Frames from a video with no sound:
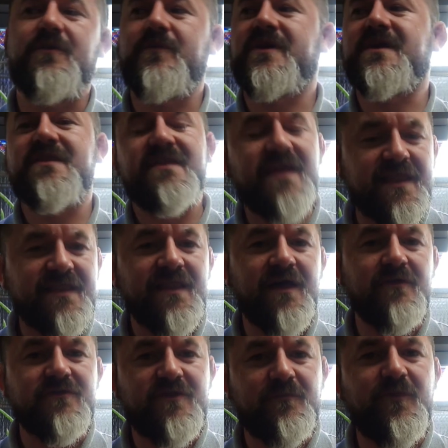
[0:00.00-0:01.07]
we can then
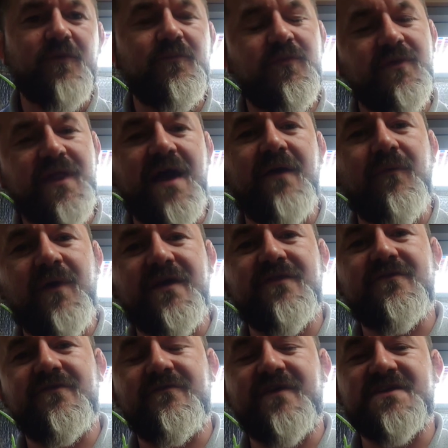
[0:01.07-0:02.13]
load them up without weight
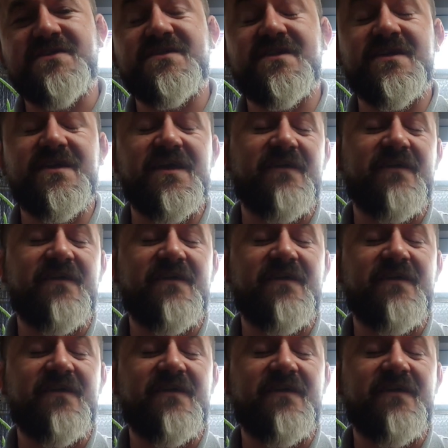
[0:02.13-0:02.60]
through the rest of the year.